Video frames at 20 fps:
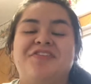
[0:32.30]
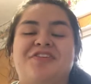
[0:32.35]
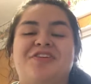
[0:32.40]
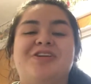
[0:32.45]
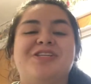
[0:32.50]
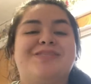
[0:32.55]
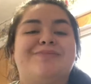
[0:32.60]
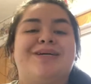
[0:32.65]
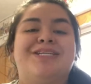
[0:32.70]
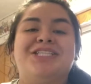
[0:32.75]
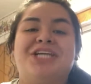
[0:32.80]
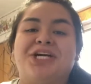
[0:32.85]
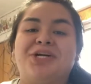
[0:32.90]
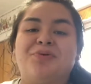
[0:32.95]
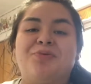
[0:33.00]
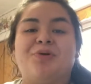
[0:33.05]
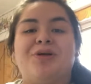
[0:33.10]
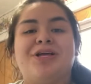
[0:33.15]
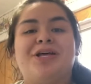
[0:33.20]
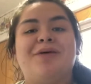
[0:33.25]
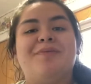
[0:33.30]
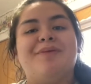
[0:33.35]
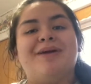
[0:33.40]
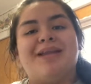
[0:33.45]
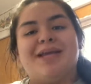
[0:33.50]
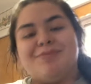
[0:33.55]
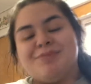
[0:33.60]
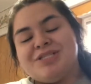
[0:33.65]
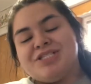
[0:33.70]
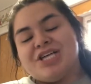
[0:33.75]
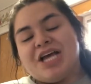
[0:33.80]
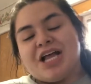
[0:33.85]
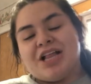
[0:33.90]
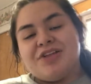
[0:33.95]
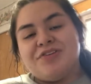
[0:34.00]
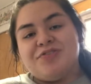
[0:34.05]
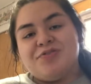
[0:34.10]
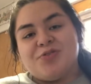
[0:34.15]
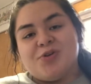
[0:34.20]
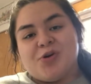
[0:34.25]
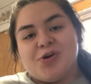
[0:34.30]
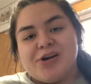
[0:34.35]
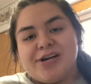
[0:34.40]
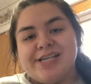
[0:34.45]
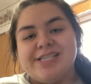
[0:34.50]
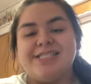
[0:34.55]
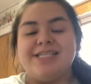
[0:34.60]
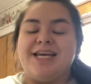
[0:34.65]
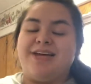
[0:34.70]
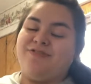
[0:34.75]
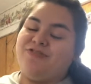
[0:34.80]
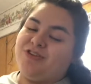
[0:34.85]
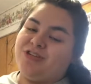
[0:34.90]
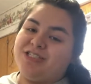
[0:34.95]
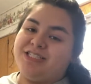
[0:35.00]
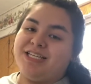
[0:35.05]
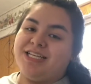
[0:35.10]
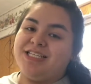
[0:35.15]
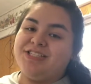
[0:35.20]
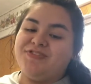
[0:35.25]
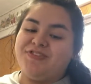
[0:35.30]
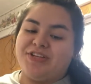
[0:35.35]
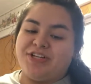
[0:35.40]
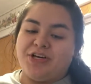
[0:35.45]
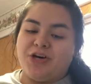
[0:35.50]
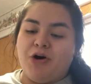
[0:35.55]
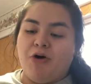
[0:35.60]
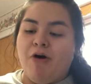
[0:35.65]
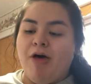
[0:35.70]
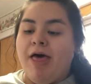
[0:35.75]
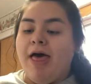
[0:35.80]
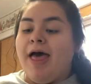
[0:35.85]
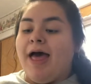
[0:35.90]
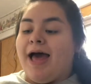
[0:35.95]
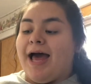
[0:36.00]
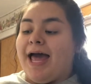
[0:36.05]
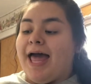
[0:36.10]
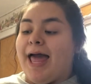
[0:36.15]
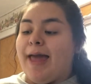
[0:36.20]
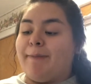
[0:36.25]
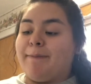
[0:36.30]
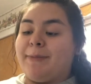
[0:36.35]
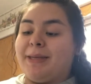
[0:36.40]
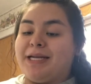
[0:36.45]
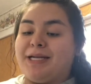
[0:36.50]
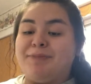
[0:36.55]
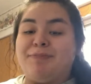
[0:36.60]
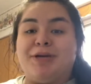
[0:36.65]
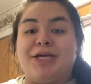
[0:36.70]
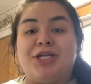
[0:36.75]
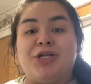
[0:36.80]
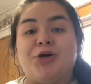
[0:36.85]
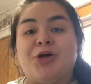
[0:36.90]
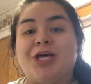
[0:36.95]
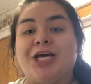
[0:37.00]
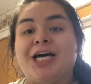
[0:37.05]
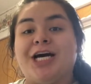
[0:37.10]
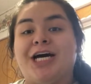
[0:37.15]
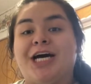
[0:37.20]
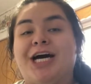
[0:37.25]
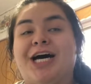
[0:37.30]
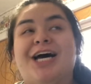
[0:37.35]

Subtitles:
If you're new to my channel, welcome. My name is Jacqueline Flores, and for today's video, I'm gonna be doing